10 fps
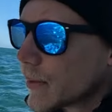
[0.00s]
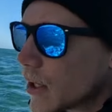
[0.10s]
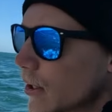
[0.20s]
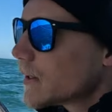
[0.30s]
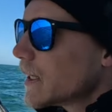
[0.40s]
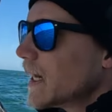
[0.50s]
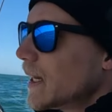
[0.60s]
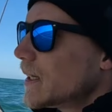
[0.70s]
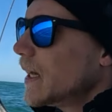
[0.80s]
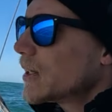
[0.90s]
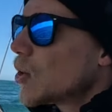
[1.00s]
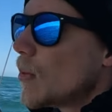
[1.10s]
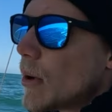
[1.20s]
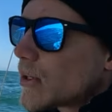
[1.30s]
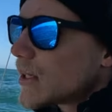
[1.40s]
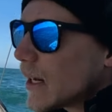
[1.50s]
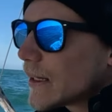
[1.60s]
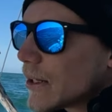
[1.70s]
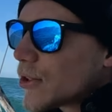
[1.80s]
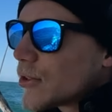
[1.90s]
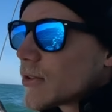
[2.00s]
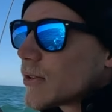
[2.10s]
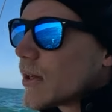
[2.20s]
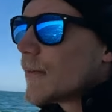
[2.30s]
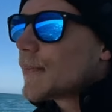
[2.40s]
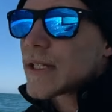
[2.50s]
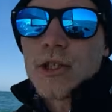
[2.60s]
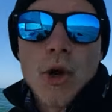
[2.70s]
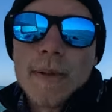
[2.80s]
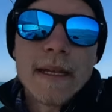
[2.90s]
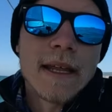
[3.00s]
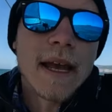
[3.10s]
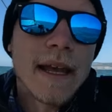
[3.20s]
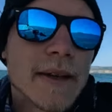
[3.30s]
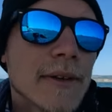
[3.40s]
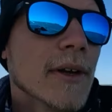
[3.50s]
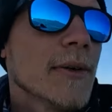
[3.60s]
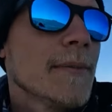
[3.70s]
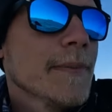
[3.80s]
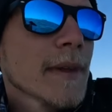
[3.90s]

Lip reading: because it's almost like there's nobody there, you know.